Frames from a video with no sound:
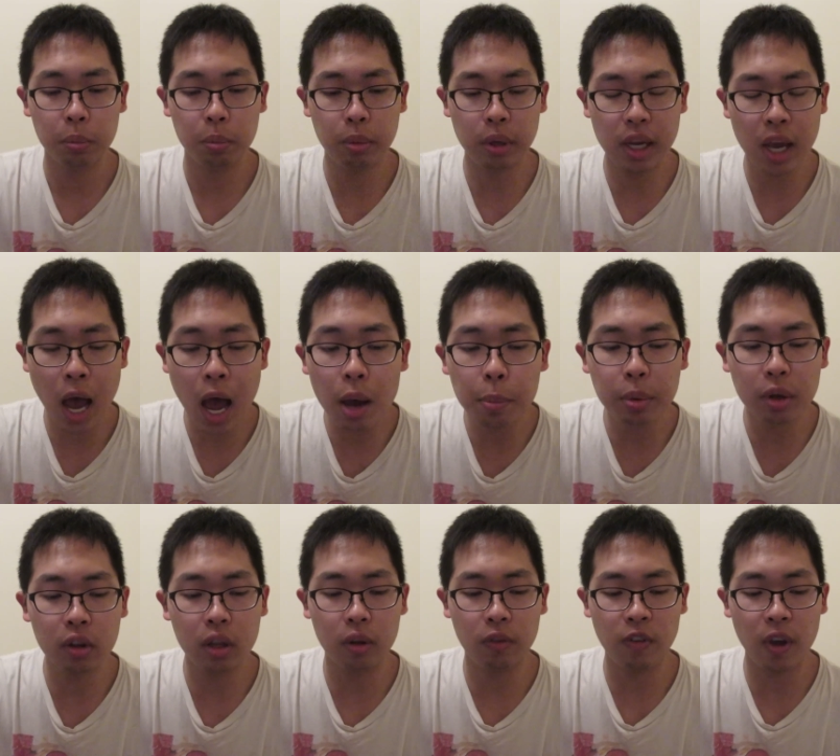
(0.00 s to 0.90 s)
Be
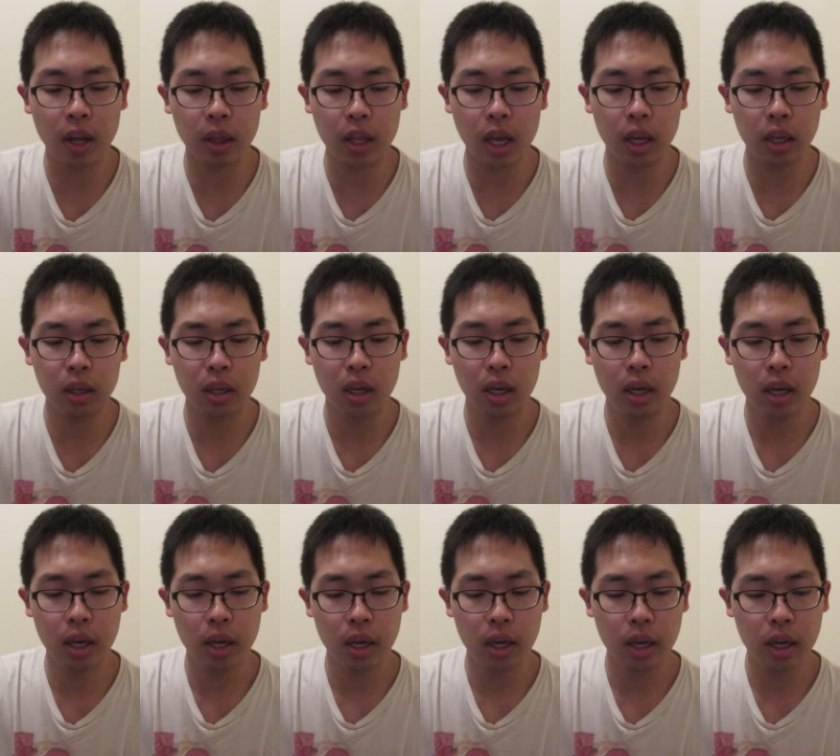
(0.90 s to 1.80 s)
happy the fact that
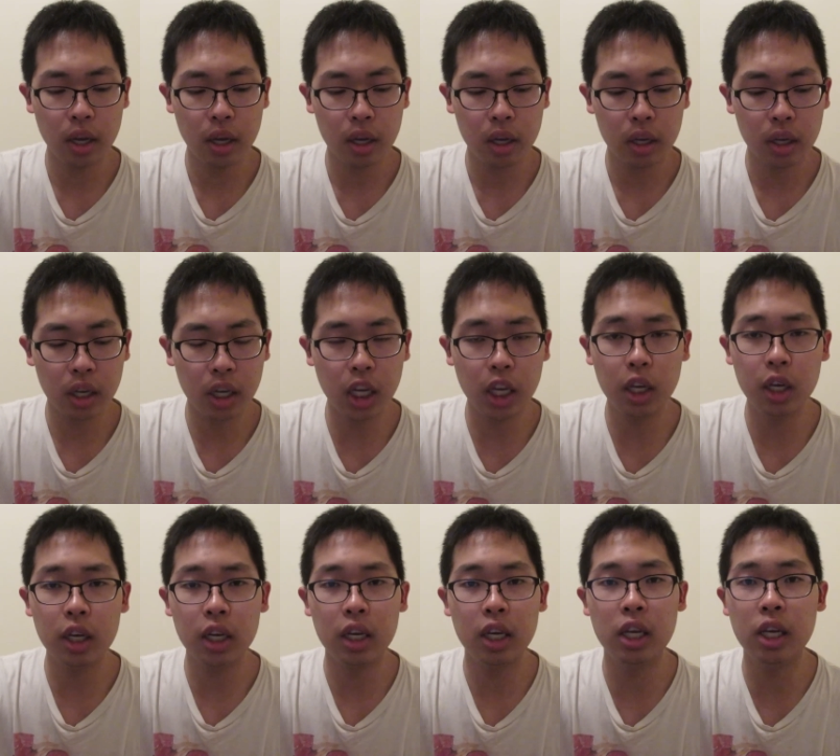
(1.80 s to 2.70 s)

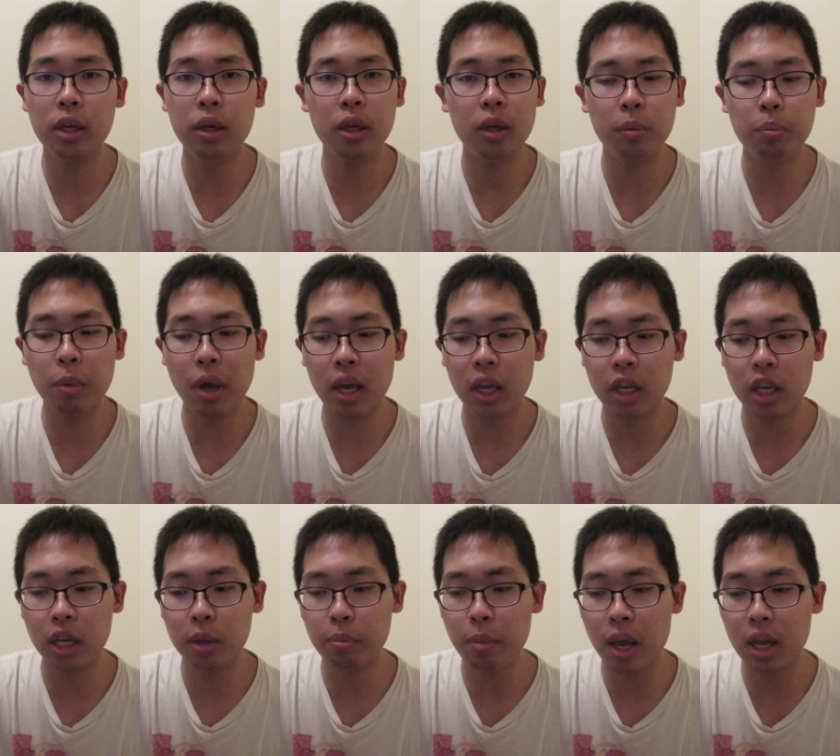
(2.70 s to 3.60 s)
he he made
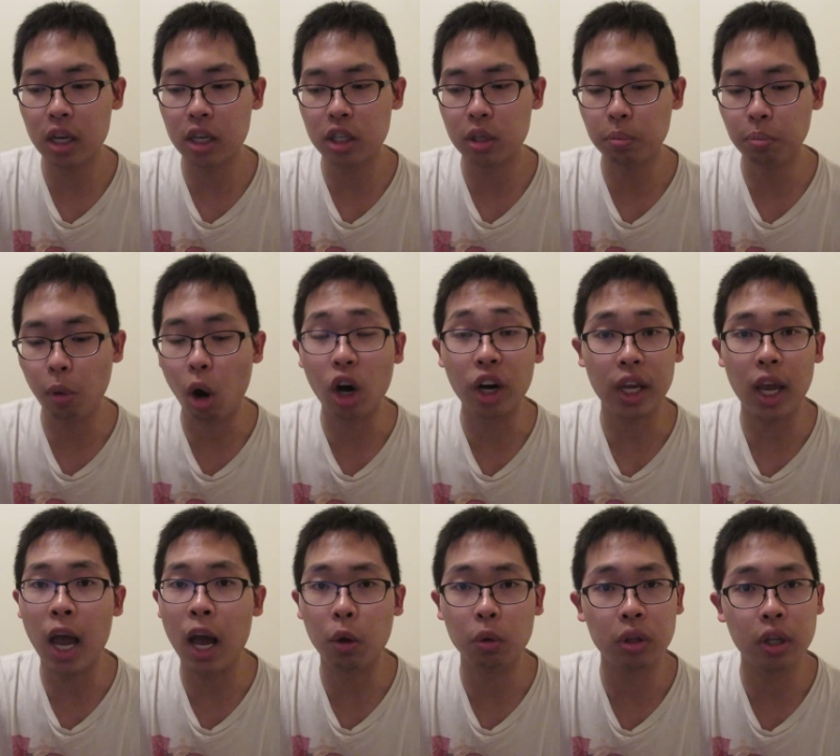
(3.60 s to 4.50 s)
he made his
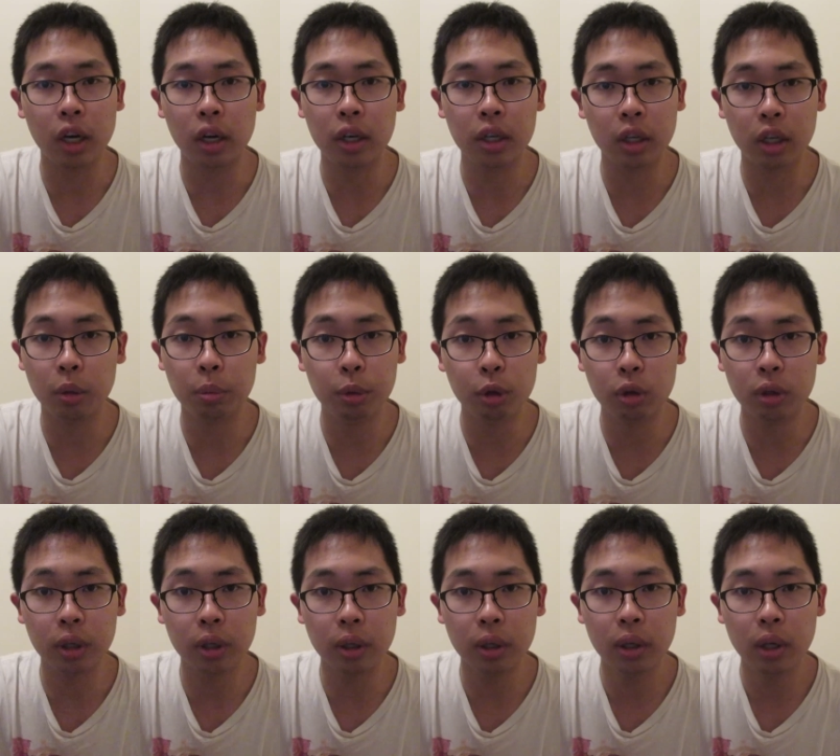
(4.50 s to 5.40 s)
mark out there in the
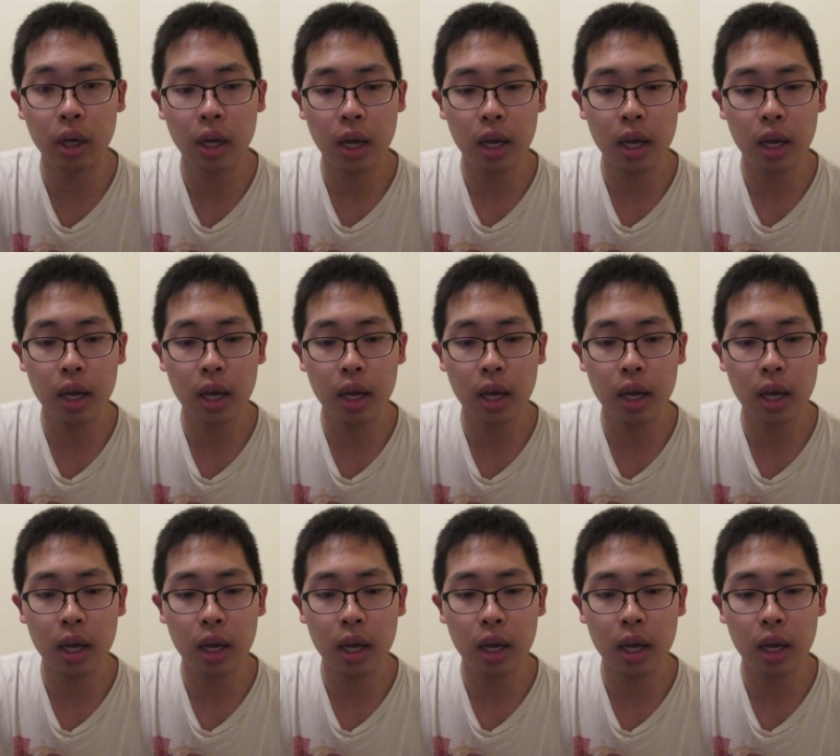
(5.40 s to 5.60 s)
community.